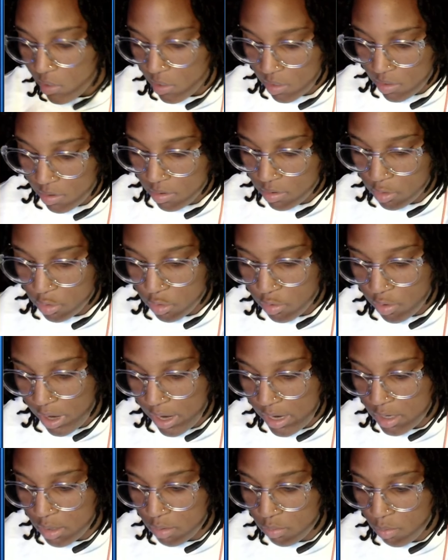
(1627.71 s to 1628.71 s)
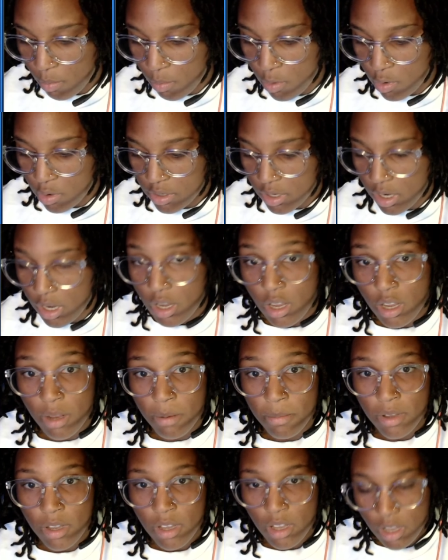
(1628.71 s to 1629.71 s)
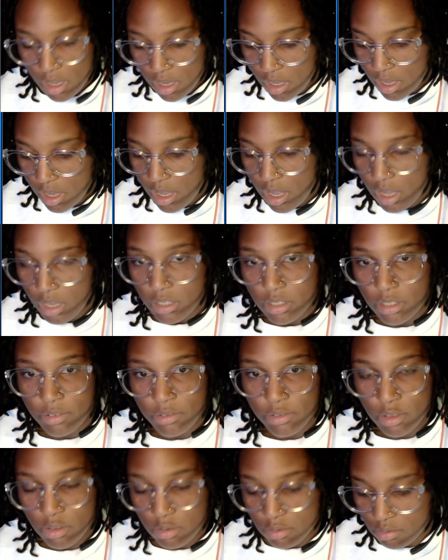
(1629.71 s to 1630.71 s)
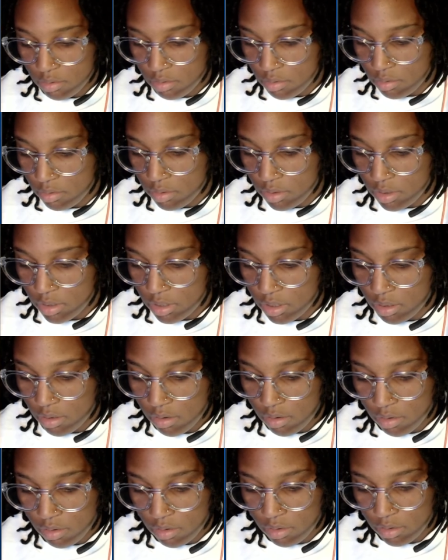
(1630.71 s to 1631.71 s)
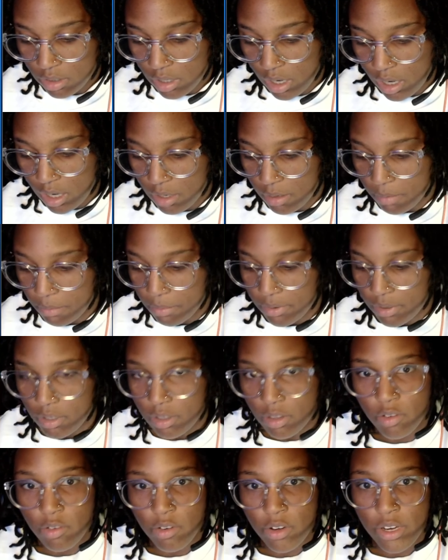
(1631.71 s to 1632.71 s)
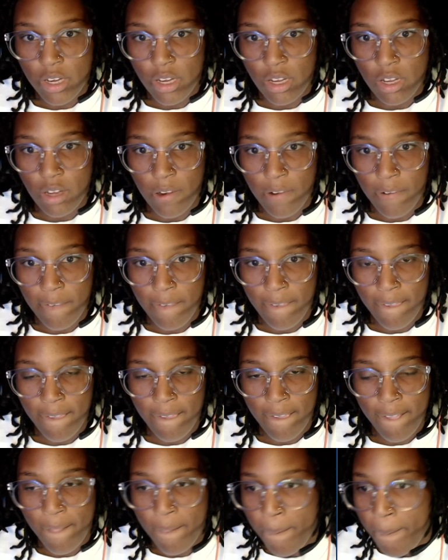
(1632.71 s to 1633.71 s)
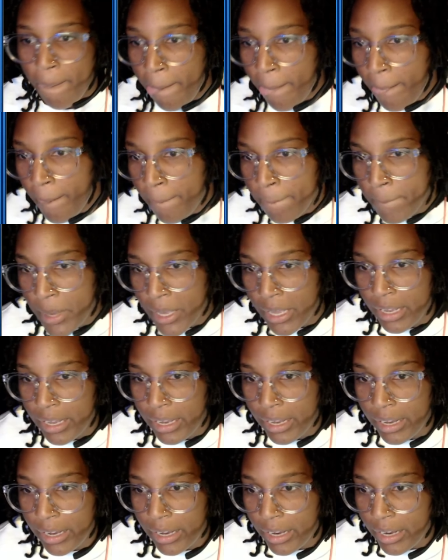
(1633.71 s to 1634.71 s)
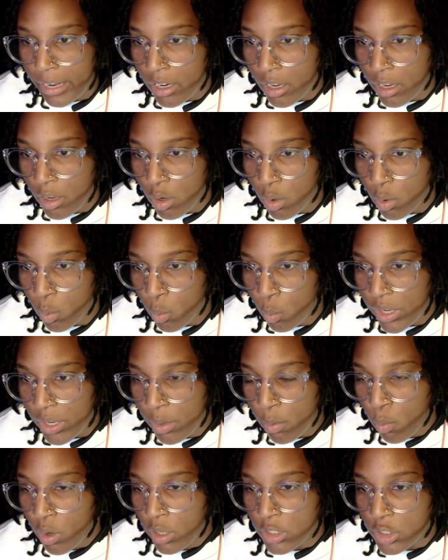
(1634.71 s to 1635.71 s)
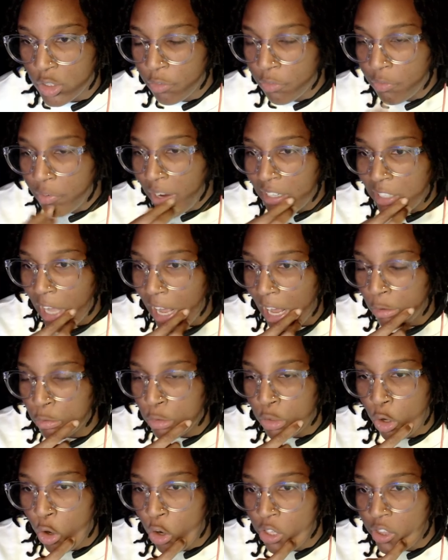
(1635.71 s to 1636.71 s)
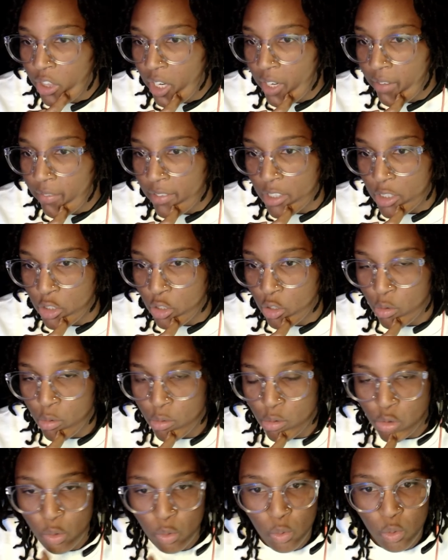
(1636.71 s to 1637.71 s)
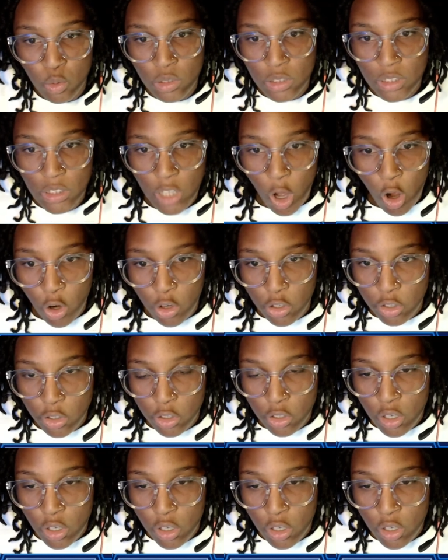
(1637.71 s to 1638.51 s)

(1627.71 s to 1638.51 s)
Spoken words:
Let's try this one more time. Exif to song.mp3. And we want to find out the author of the song. So who is the author?